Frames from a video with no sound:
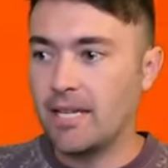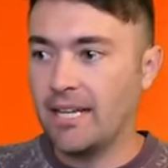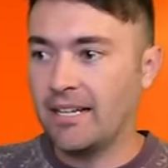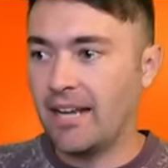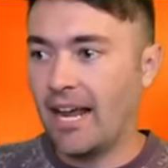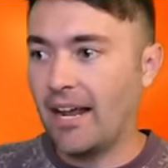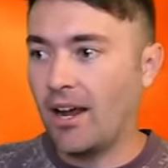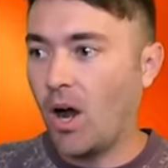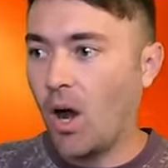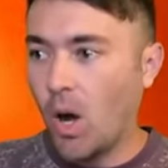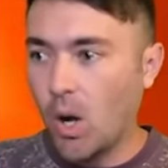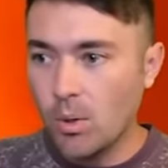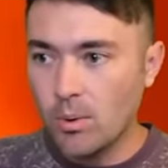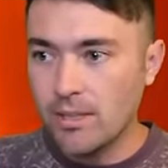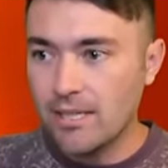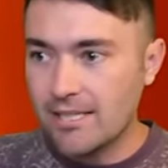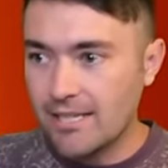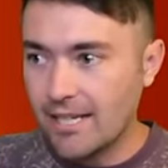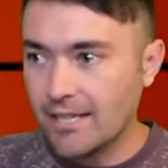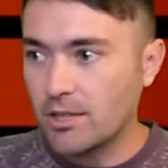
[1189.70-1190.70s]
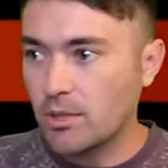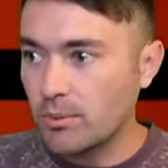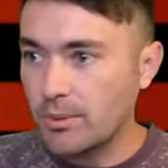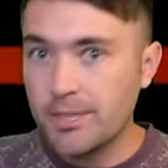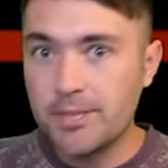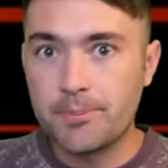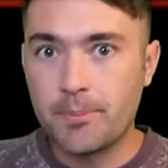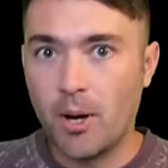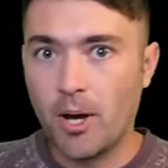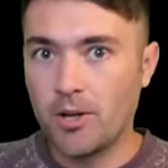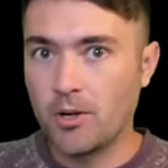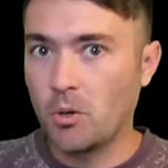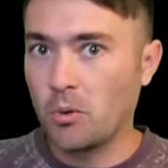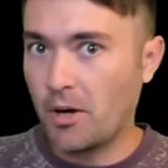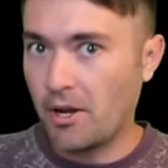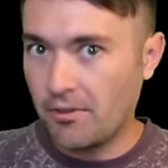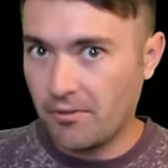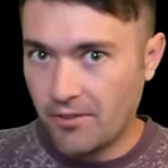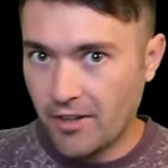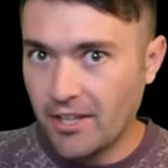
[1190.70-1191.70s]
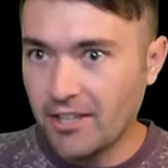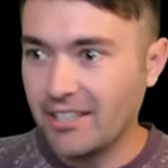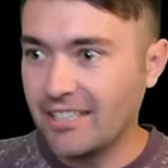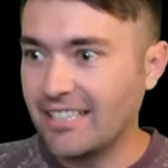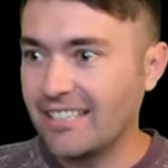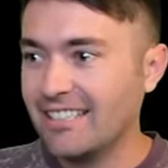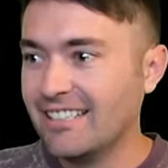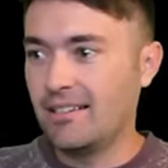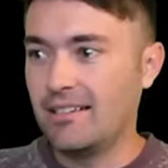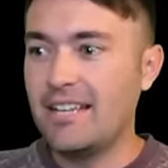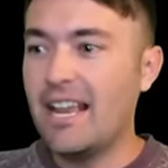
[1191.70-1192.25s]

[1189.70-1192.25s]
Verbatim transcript: and I always get the respawn or I fail it.